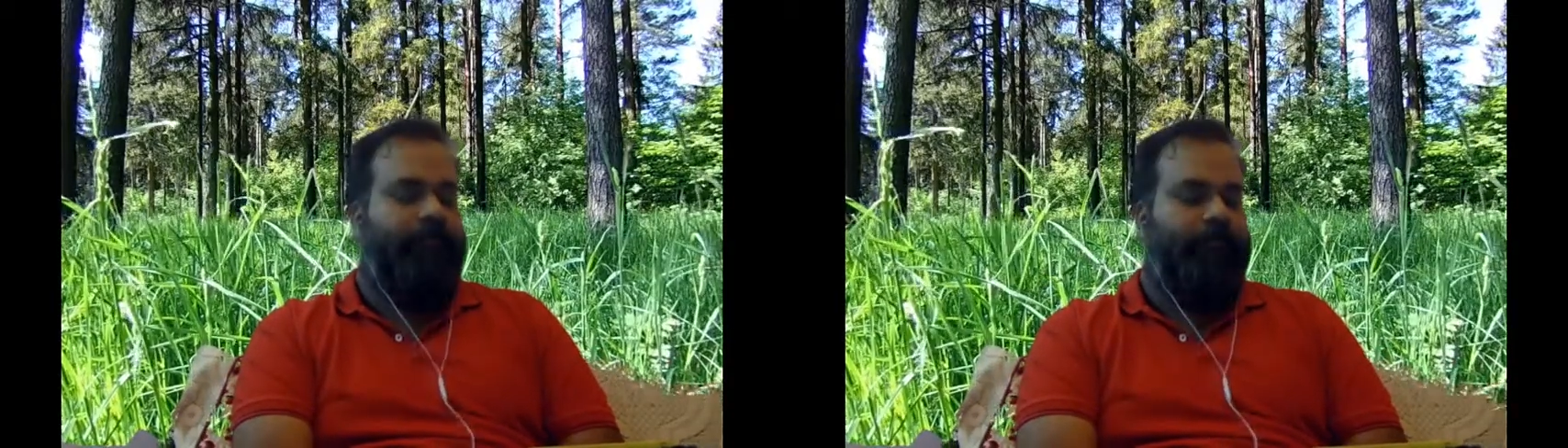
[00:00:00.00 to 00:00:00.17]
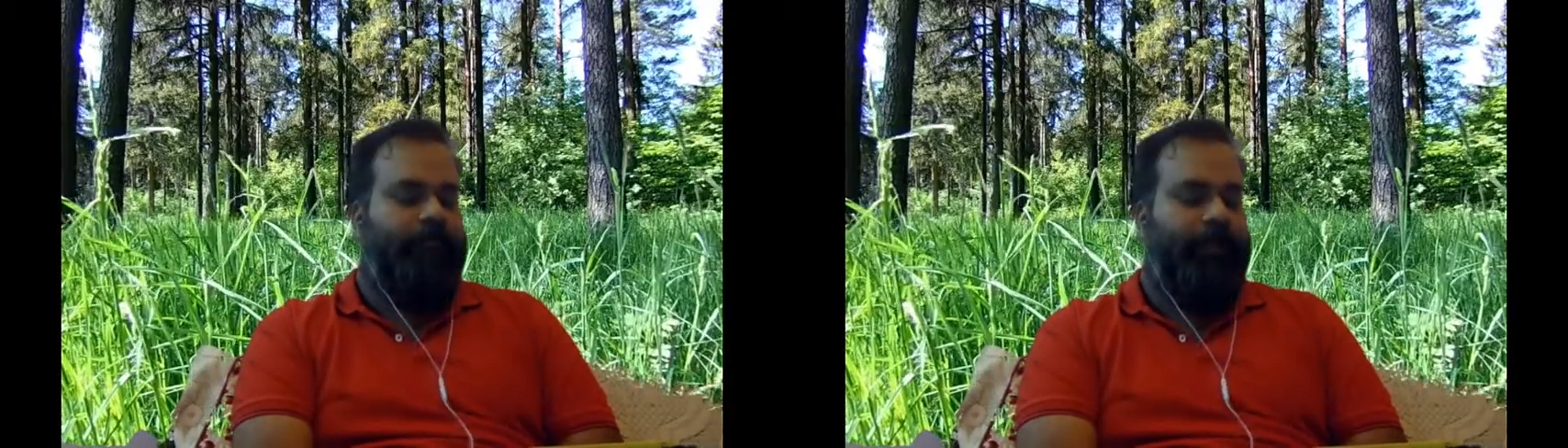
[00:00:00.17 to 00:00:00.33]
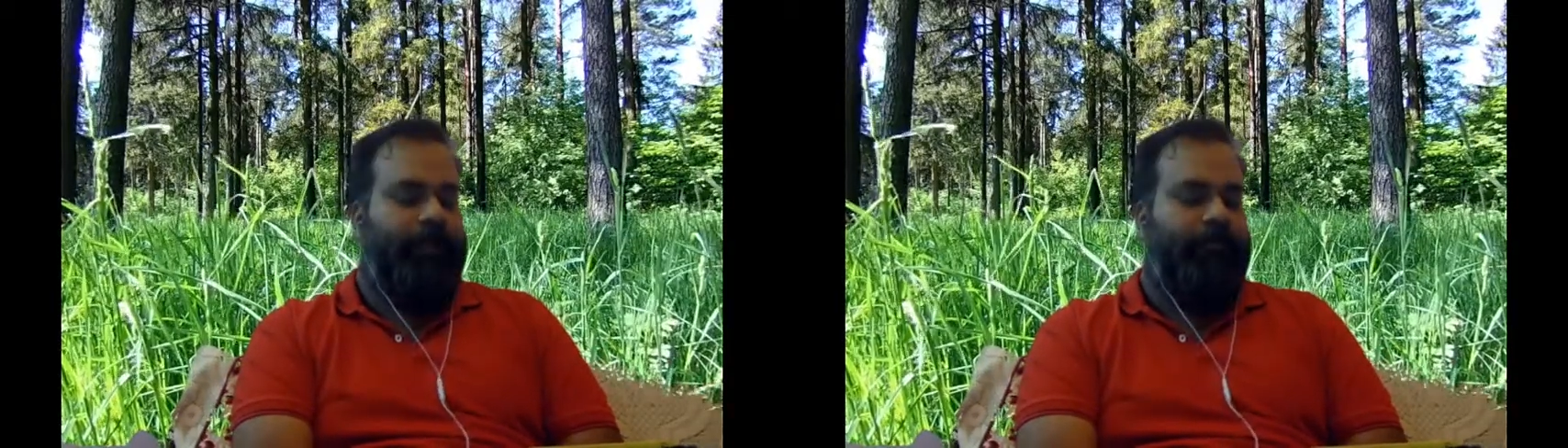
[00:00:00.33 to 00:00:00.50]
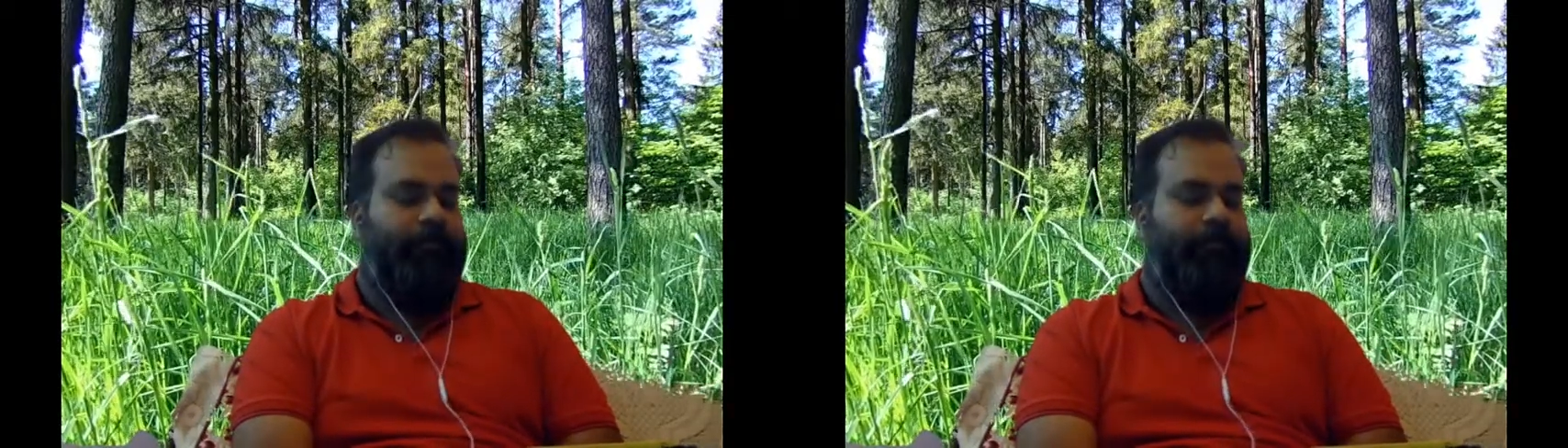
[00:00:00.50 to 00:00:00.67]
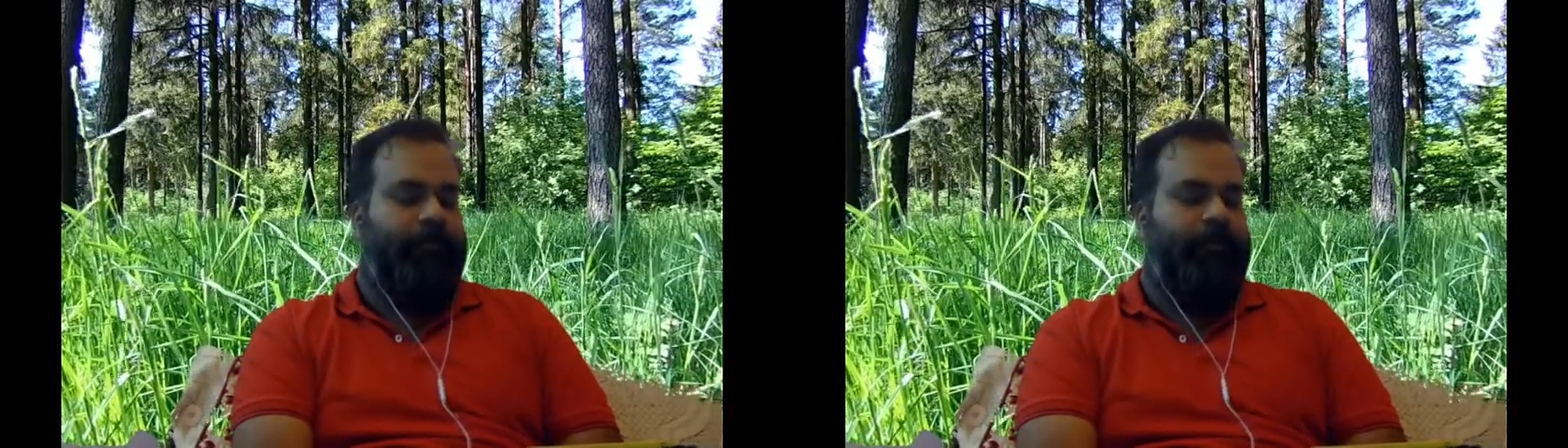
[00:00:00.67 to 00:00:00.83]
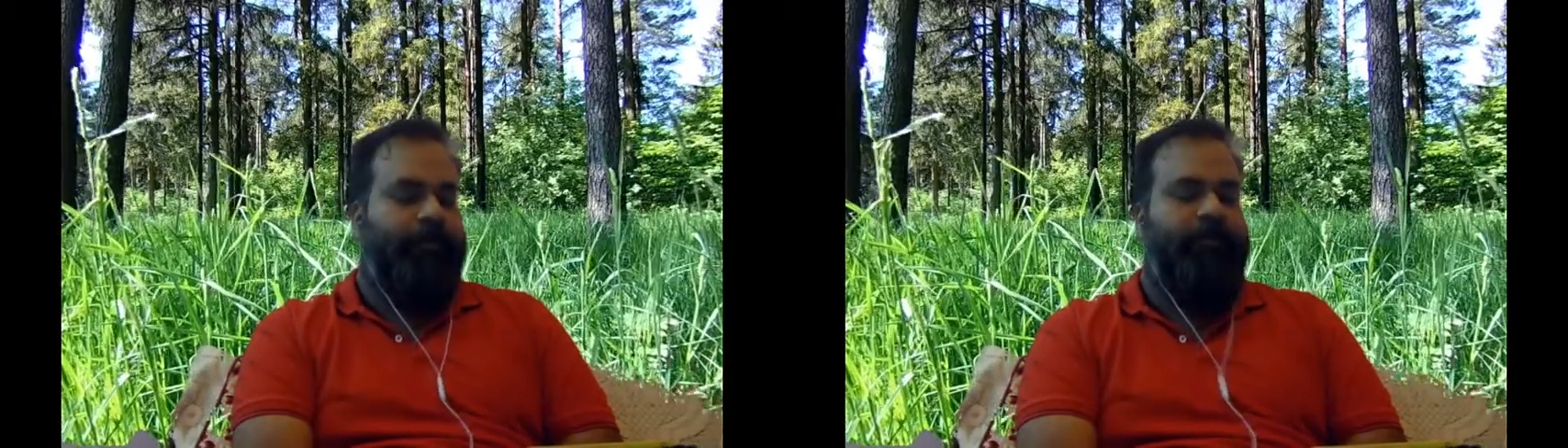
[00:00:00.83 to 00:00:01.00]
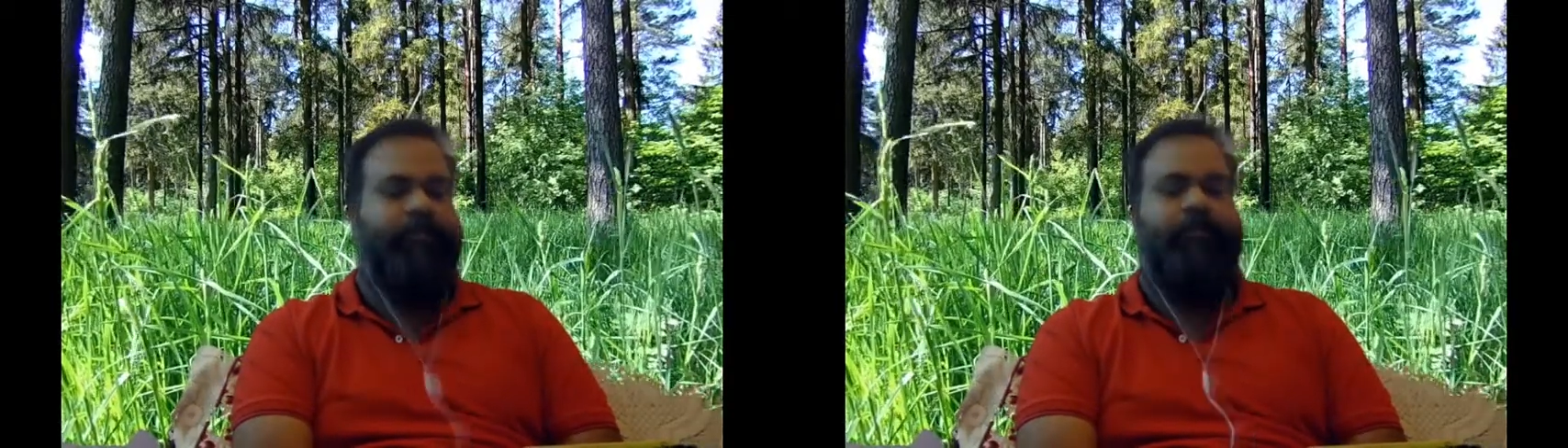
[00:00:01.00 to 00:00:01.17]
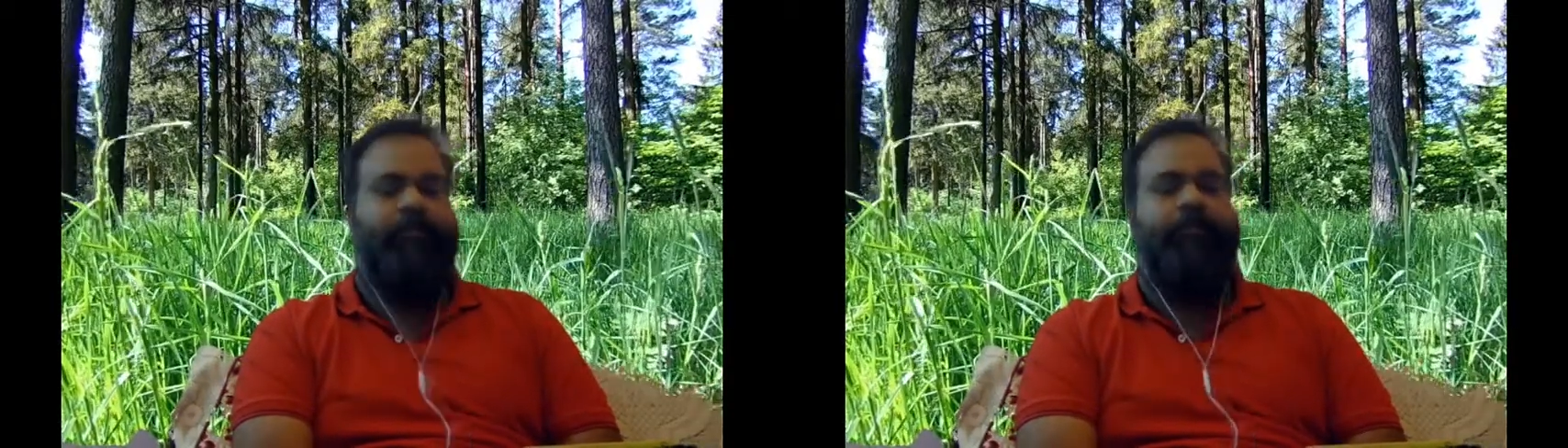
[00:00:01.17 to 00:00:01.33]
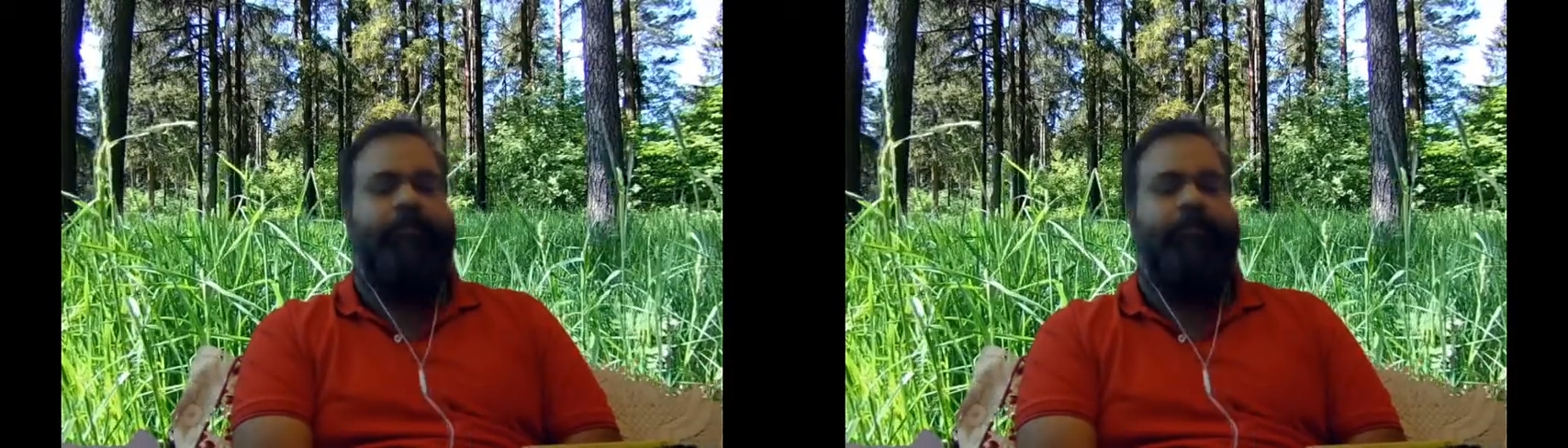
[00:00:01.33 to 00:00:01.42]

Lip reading: becomes minister.